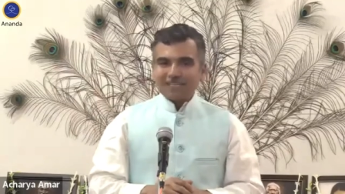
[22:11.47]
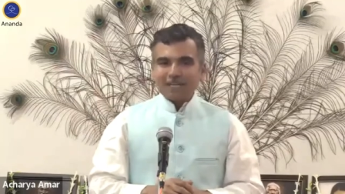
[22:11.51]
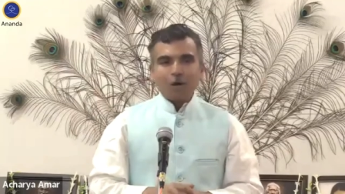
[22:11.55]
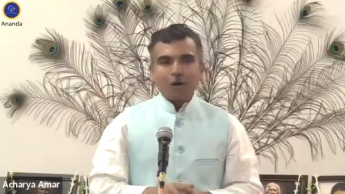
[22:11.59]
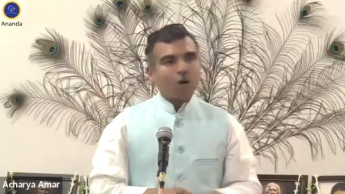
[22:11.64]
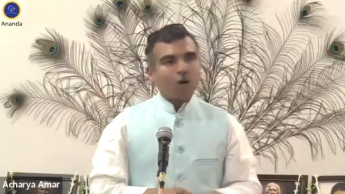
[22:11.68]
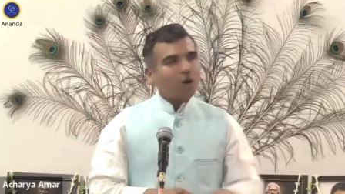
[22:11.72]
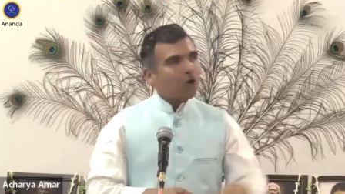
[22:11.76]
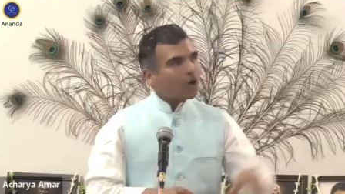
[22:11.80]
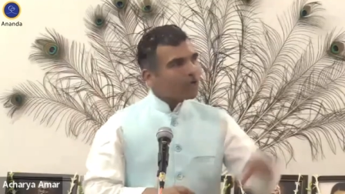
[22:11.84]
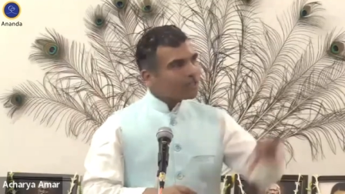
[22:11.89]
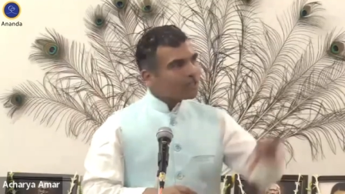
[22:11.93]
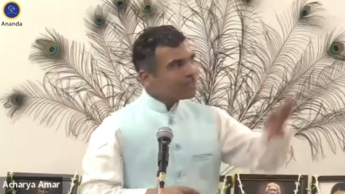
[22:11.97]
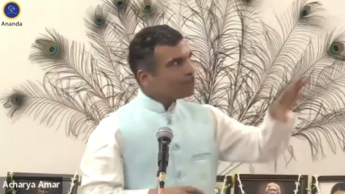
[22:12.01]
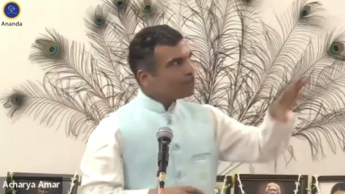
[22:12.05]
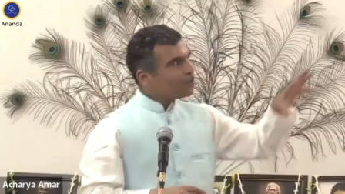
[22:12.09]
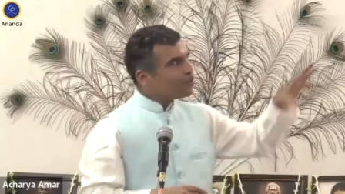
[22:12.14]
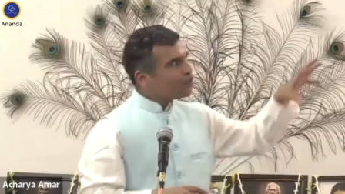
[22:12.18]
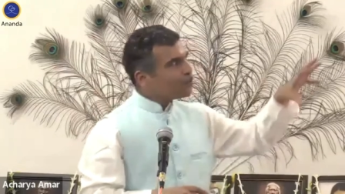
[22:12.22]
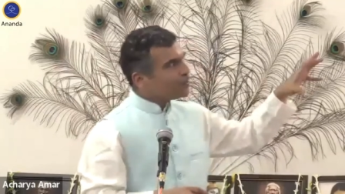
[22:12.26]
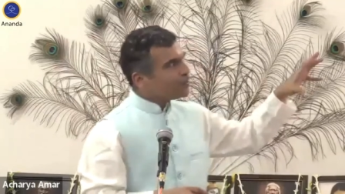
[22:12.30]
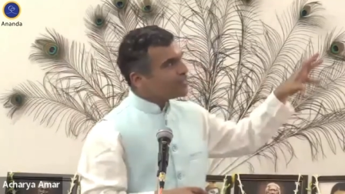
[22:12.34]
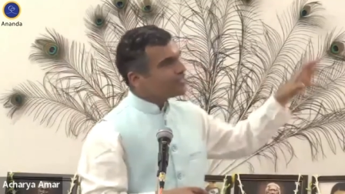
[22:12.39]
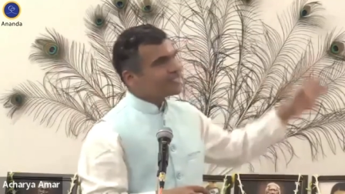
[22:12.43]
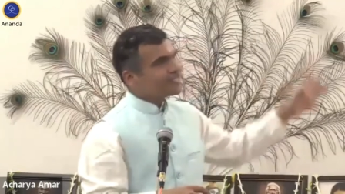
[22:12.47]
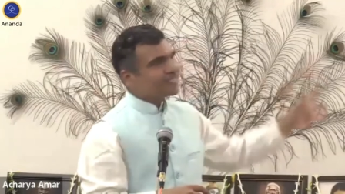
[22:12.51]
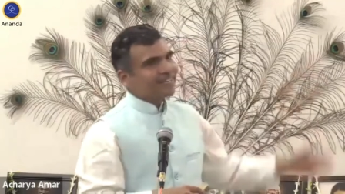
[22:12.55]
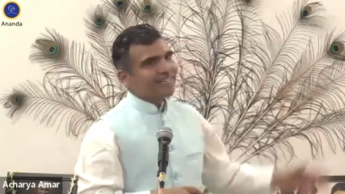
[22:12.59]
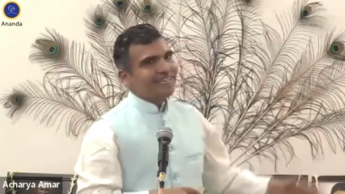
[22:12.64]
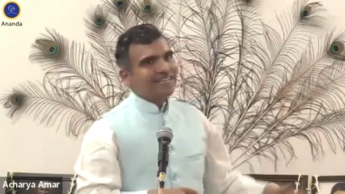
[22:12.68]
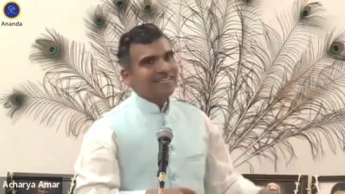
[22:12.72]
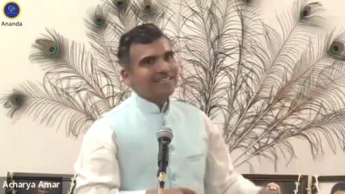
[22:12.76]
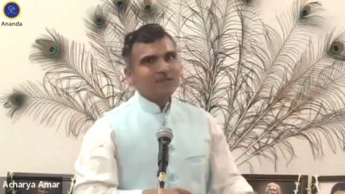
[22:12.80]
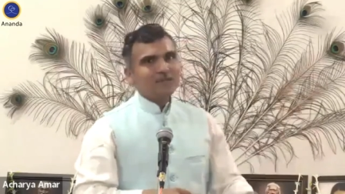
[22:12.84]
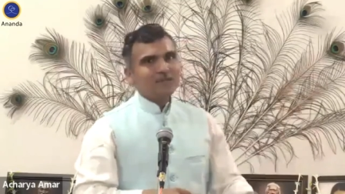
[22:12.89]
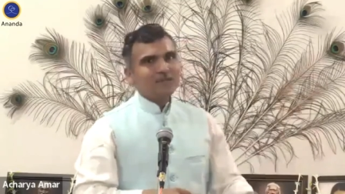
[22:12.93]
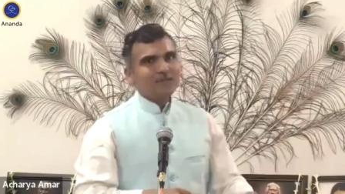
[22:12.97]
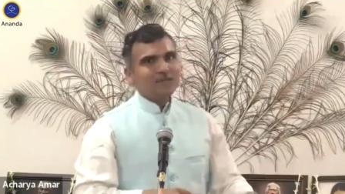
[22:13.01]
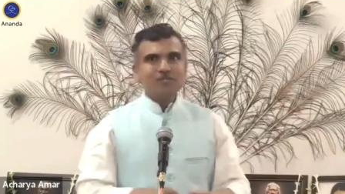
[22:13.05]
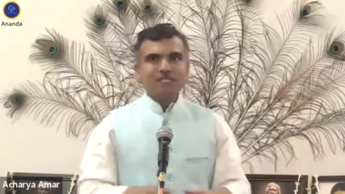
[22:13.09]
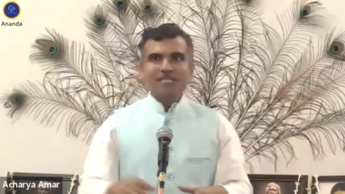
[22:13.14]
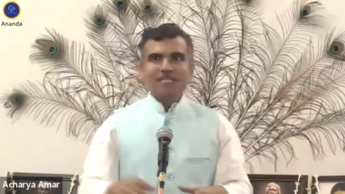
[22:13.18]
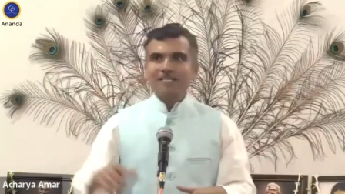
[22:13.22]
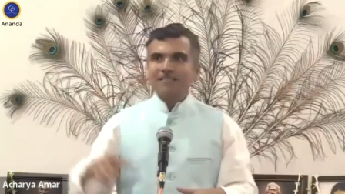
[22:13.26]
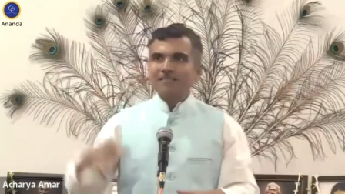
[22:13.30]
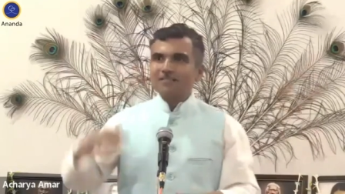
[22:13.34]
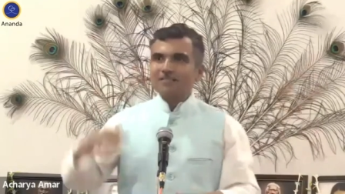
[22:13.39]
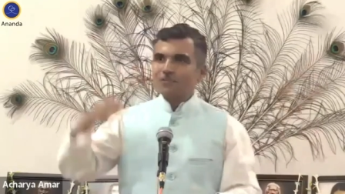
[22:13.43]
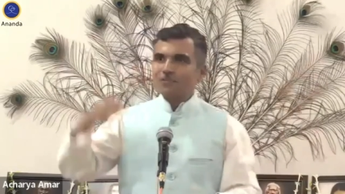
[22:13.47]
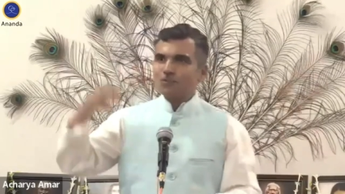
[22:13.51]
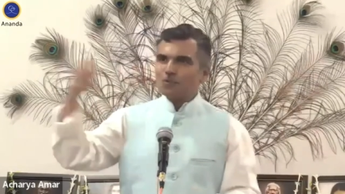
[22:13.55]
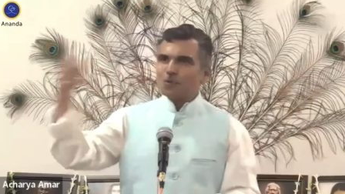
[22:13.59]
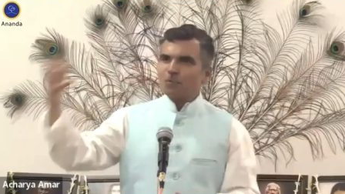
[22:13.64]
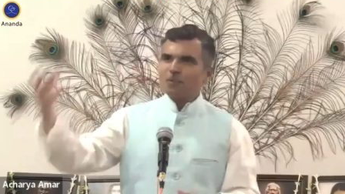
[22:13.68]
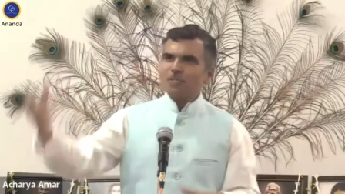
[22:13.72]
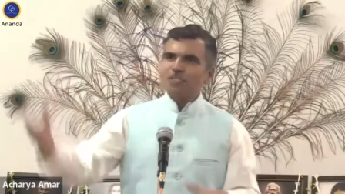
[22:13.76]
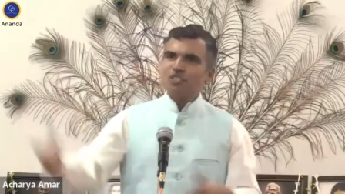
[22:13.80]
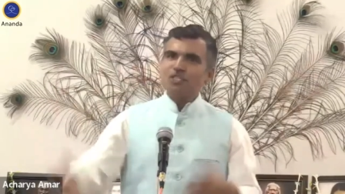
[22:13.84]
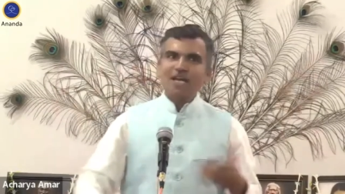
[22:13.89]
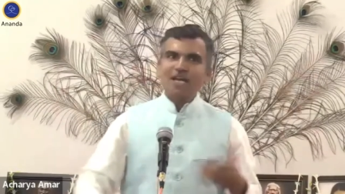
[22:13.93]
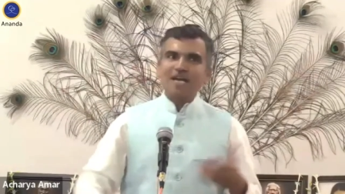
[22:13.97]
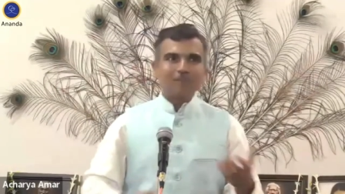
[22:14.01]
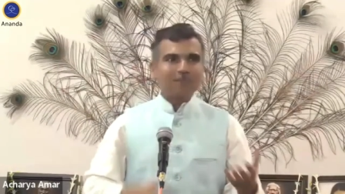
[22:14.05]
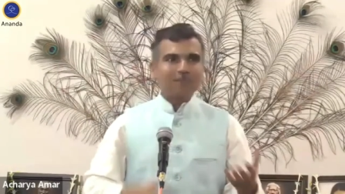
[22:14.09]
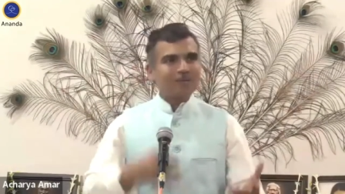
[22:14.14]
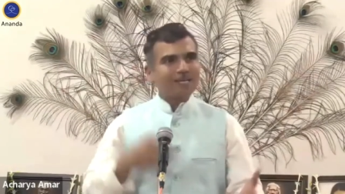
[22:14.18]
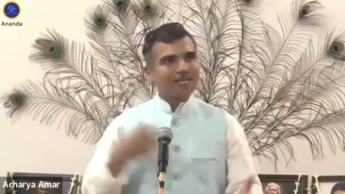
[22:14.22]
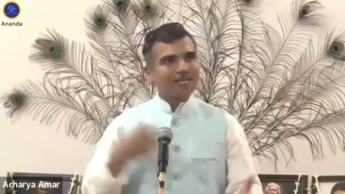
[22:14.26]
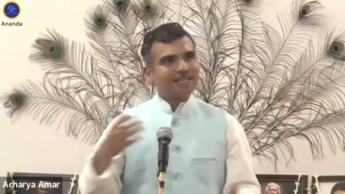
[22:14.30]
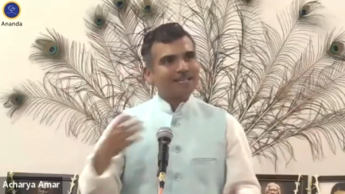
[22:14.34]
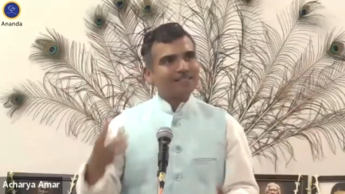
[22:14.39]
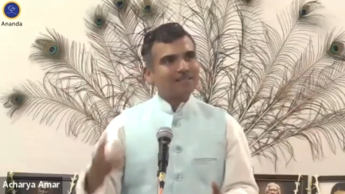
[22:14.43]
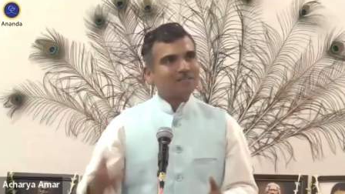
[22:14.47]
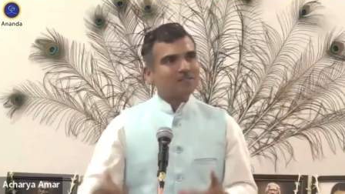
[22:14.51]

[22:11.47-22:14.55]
Now on the movie screen, you see so much happening.